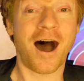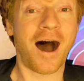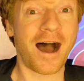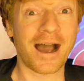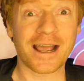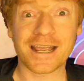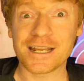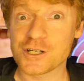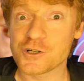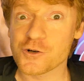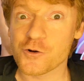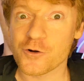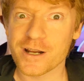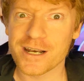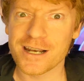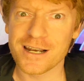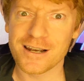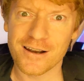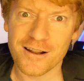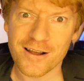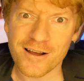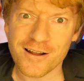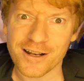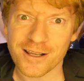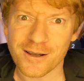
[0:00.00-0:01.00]
I enjoyed
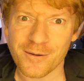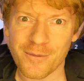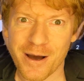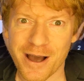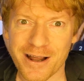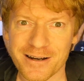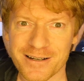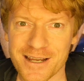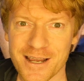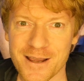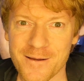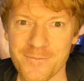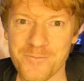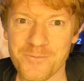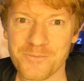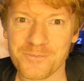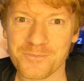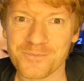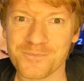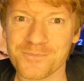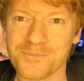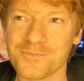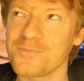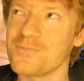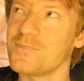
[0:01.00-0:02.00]
learning about it
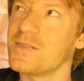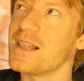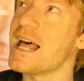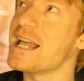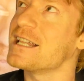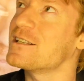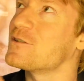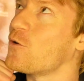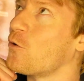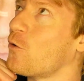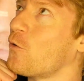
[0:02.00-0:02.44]
let's